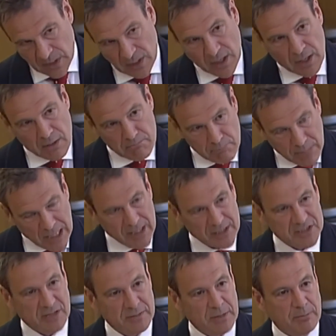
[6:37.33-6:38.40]
Millions have
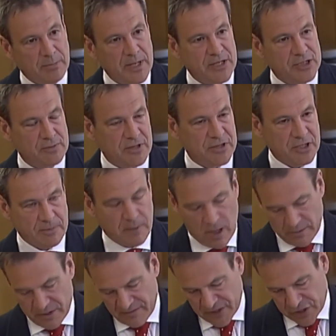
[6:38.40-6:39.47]
been pledged by the Department
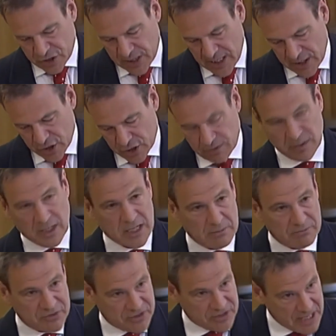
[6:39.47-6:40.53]
of Education, and I
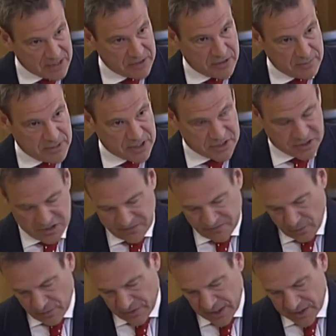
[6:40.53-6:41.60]
thank the ministers for
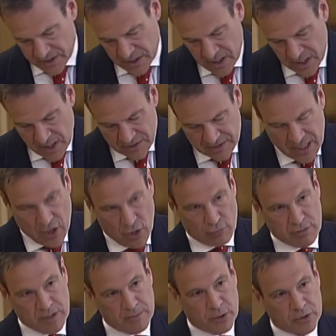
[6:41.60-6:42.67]
this, to help
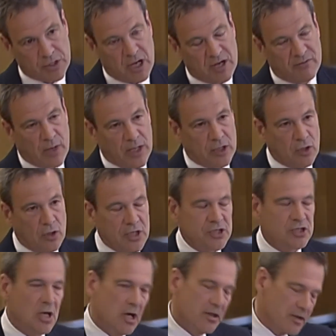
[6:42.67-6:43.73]
rebuild the Isle of Wight College.
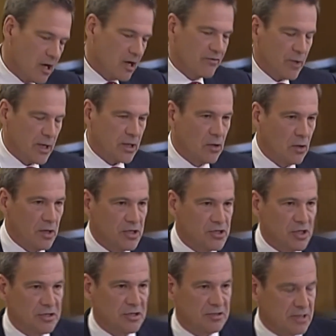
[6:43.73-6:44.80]
The Isle of Wight College,
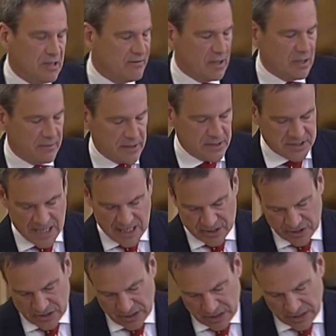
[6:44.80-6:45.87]
under Debbie Levine's
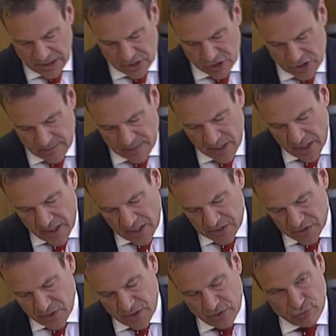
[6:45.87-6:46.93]
excellent leadership, is
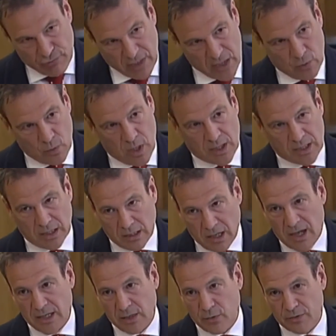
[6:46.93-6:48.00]
doing great work,
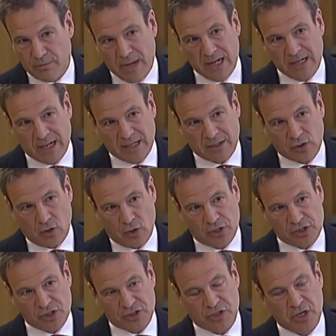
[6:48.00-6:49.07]
aligning with mainland
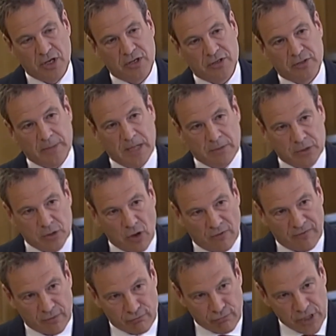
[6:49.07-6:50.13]
colleges to be able to offer
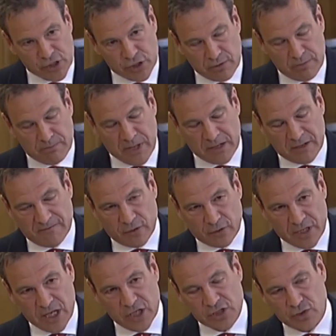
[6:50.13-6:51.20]
richer and better
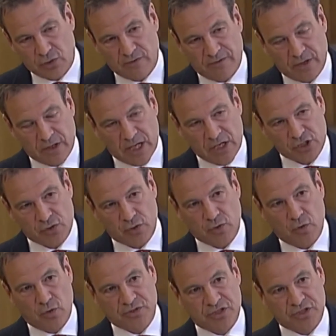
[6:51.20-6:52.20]
vocational courses,